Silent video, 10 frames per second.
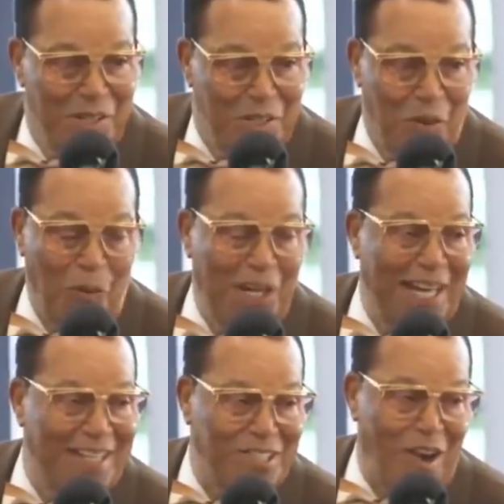So
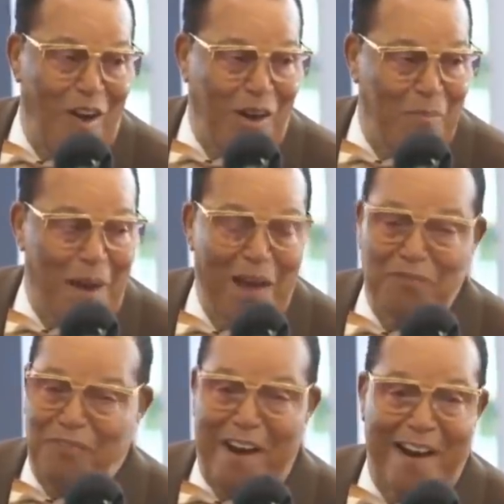when they talk
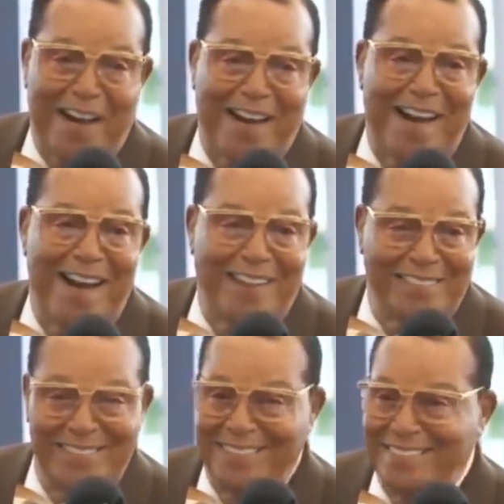about
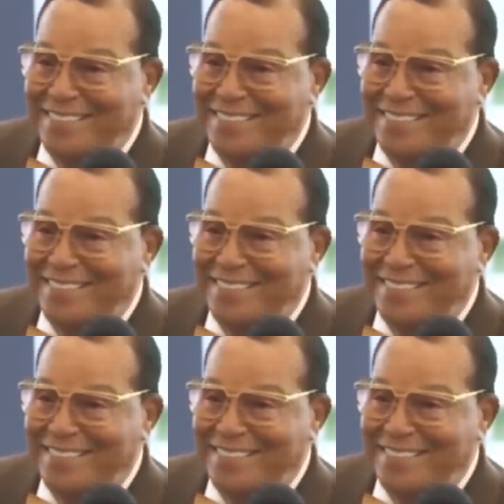Farrakhan,